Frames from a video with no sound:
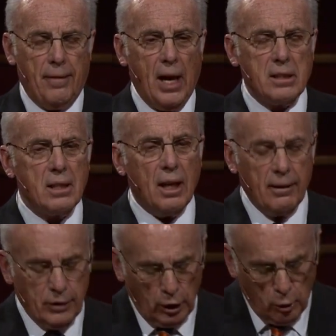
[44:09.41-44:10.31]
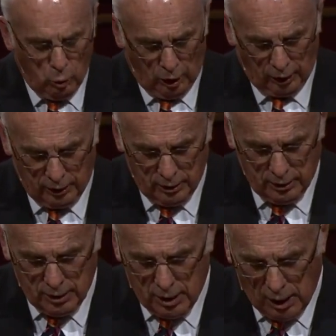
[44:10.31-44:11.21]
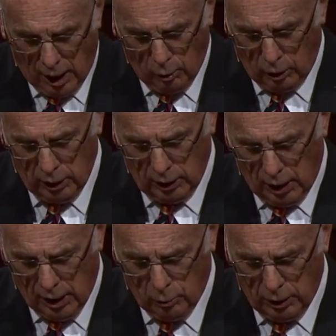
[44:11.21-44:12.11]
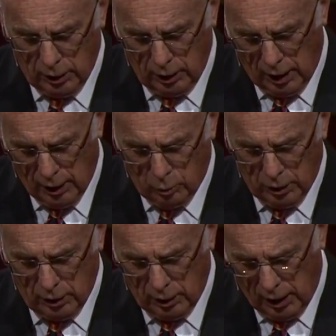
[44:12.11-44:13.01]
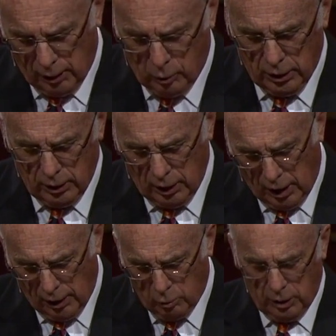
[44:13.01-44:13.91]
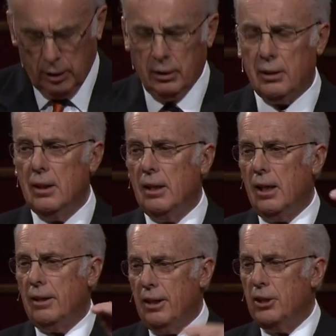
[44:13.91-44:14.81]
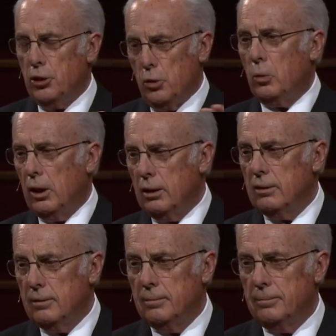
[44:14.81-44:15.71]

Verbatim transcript: That's the heavenly work. I will, I will, I will, I will, I will, and then you will.